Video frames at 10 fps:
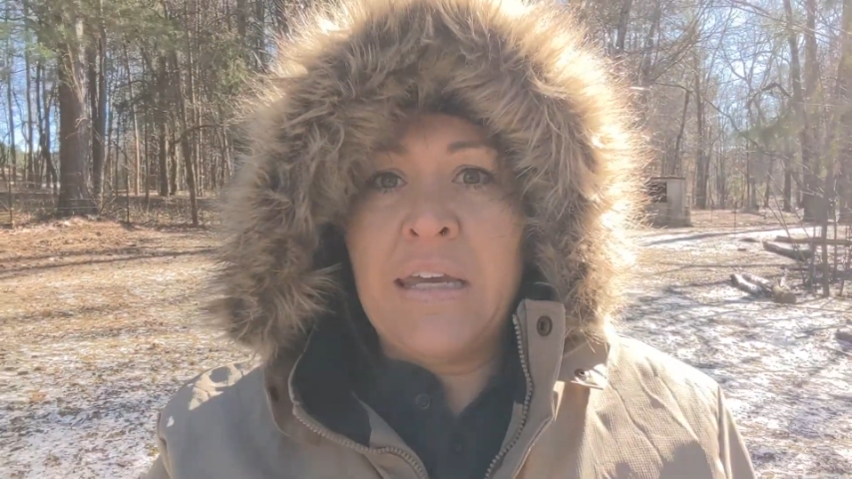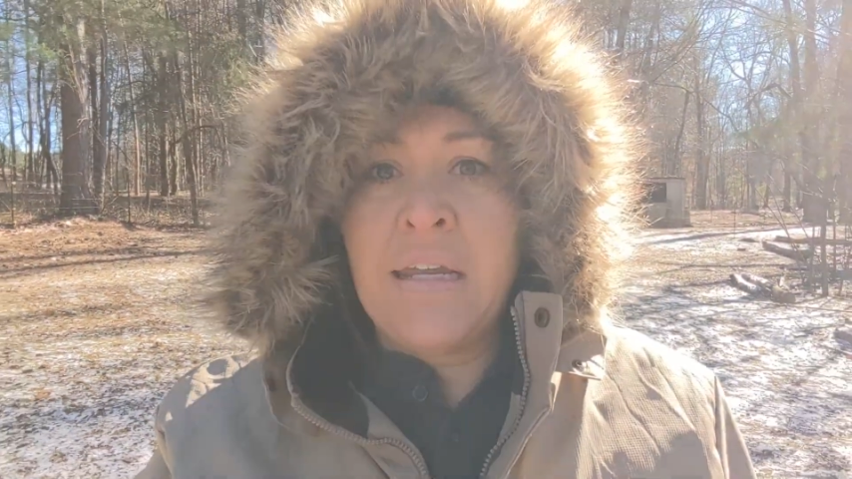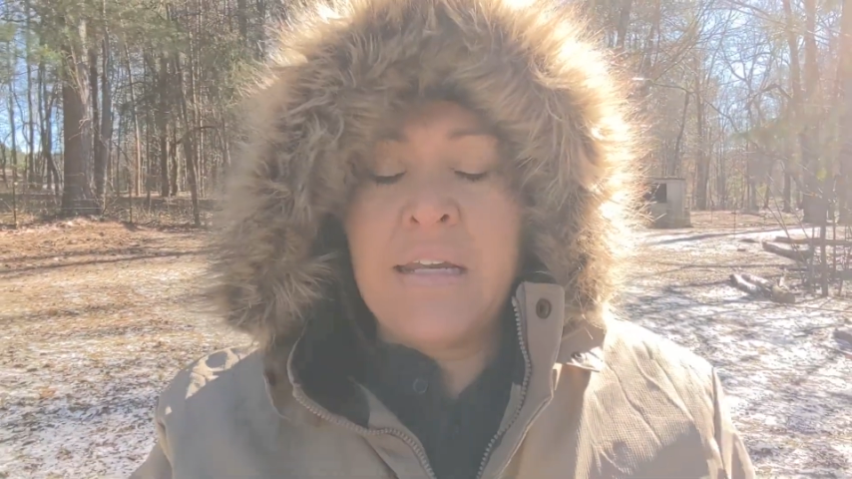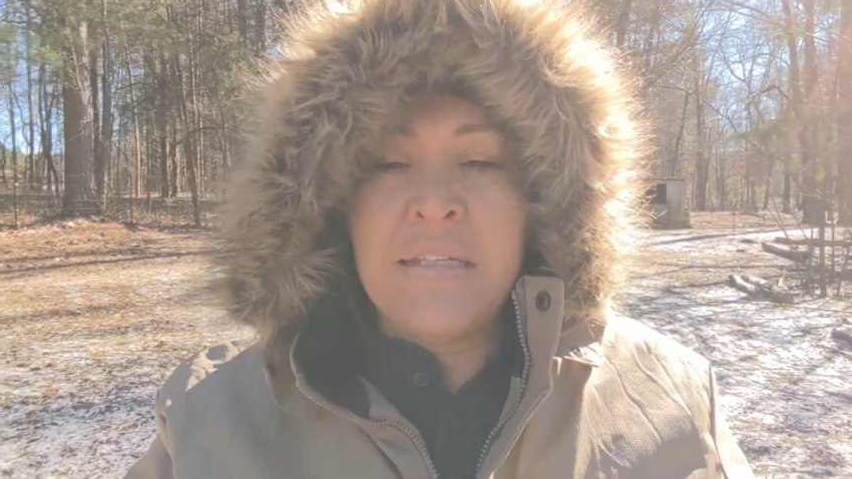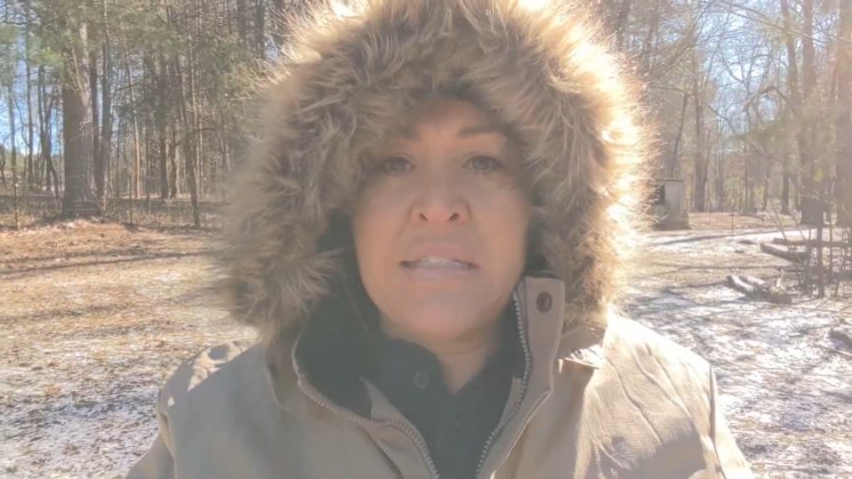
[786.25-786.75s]

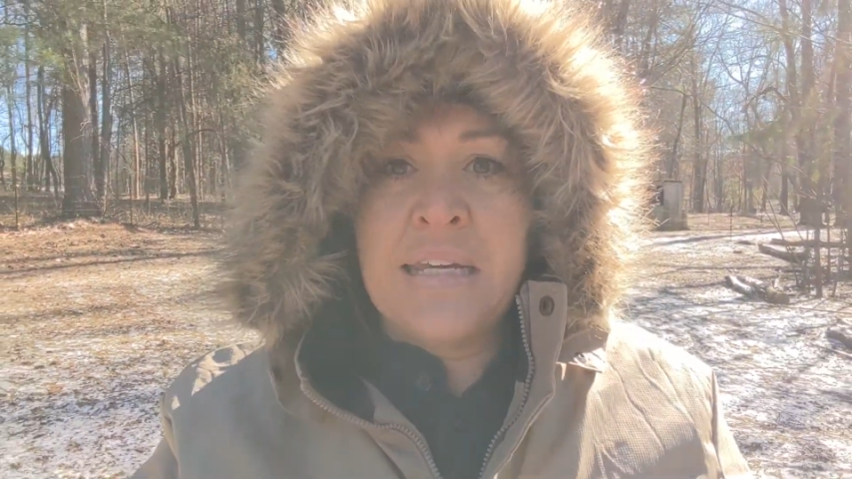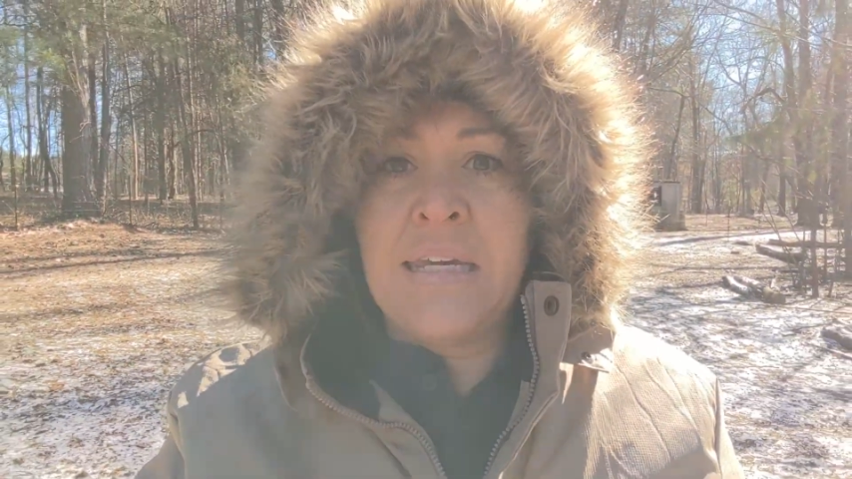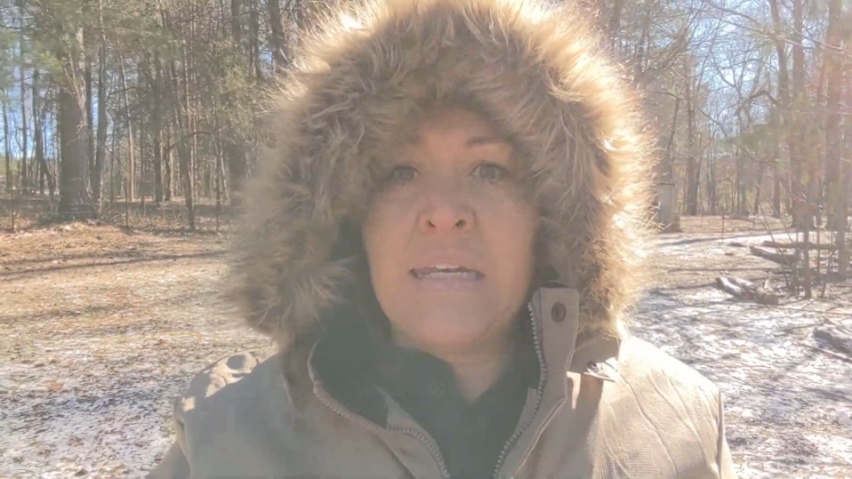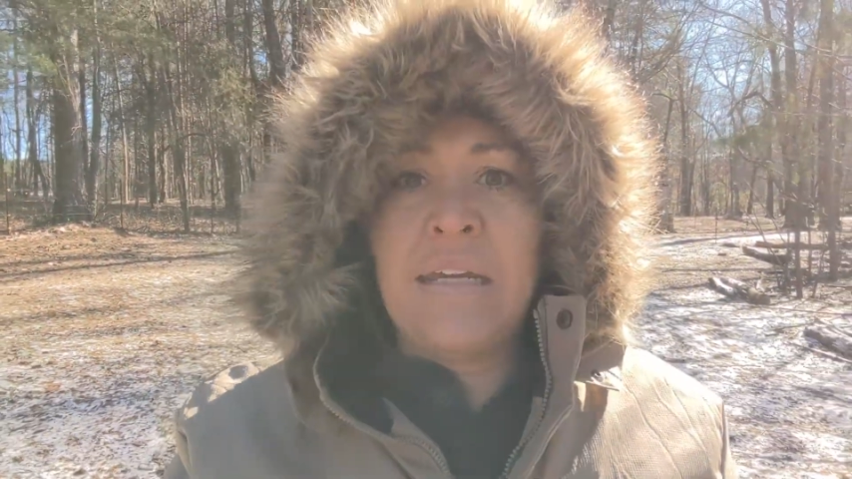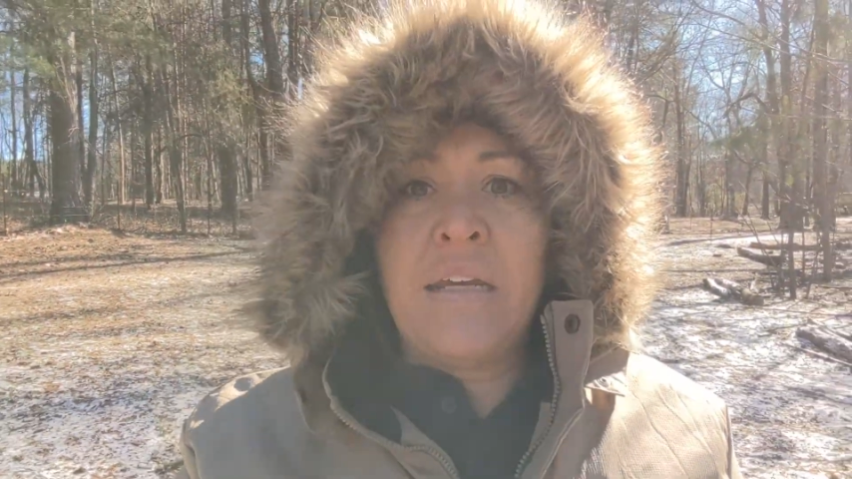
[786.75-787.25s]
in and
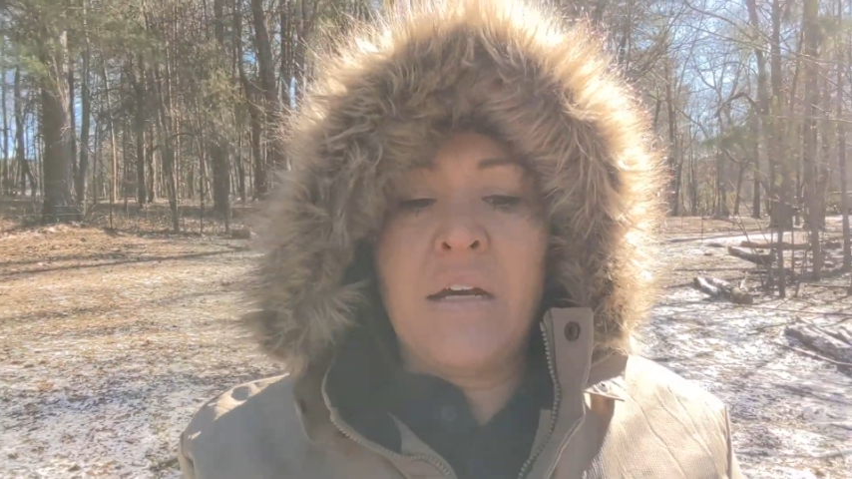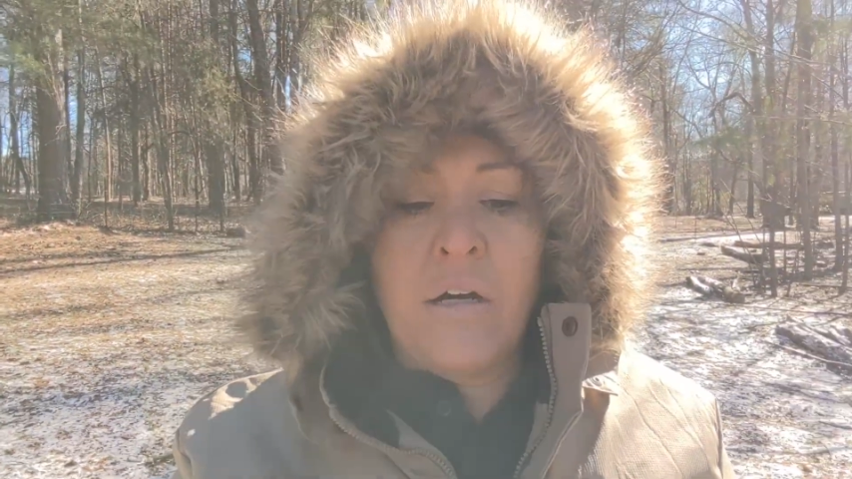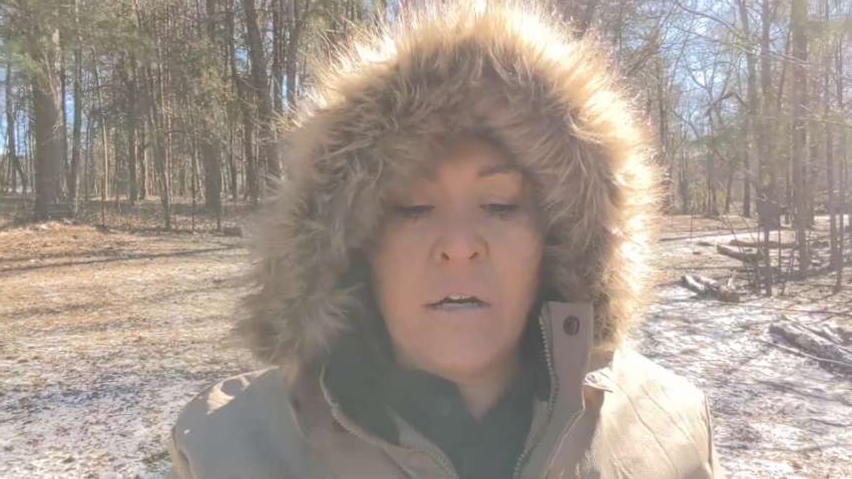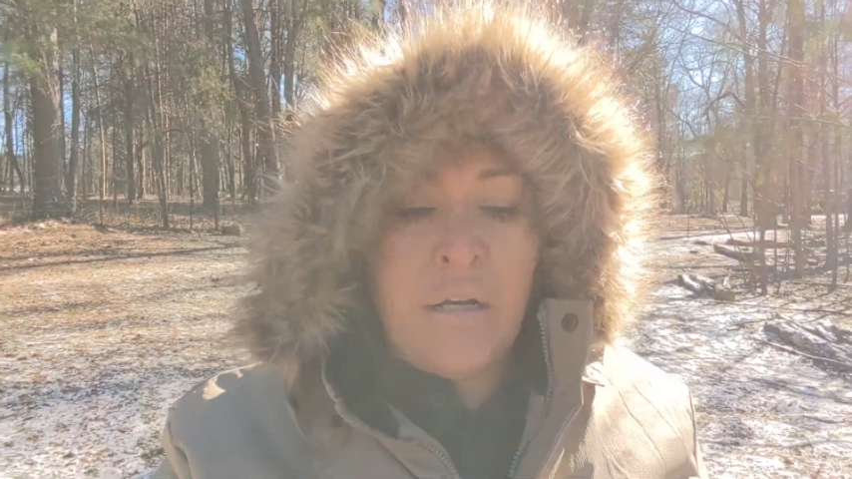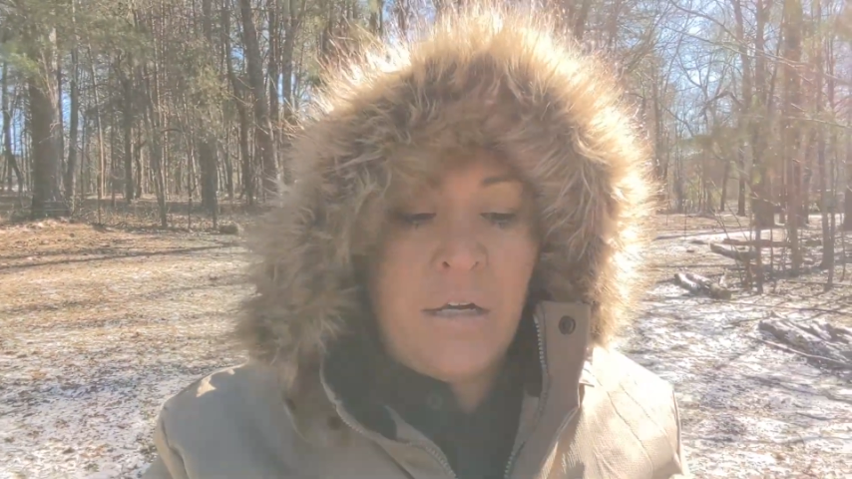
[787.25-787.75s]
digging in
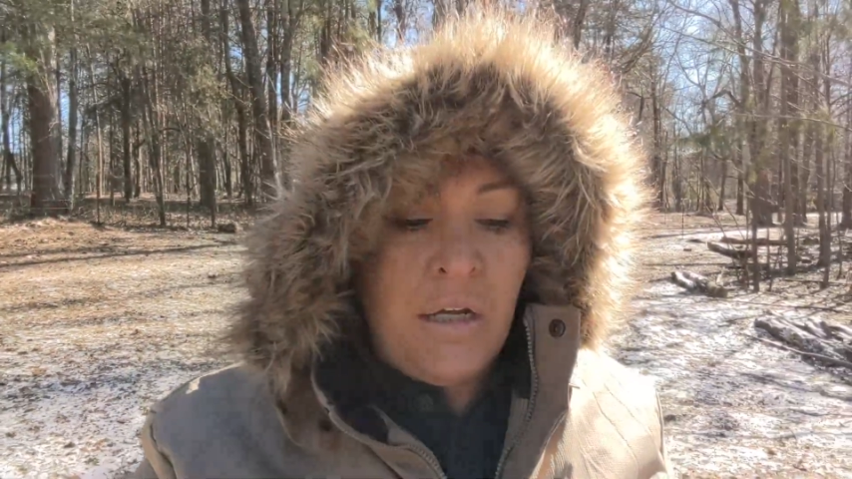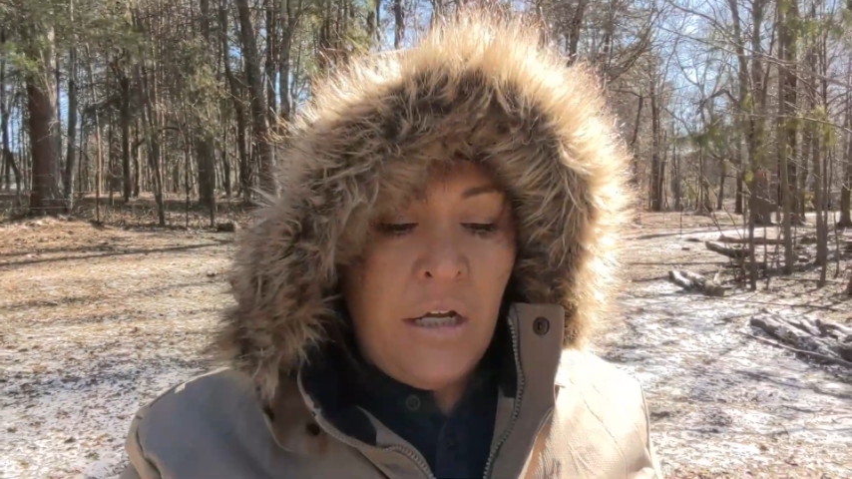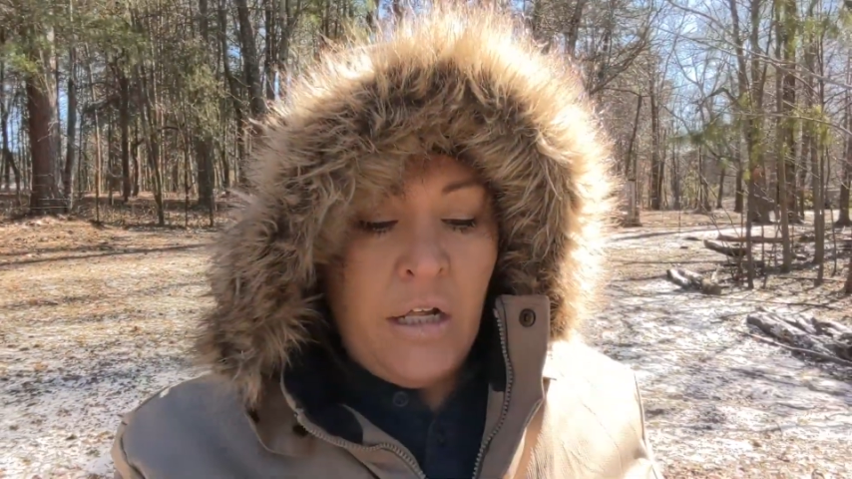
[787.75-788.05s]
on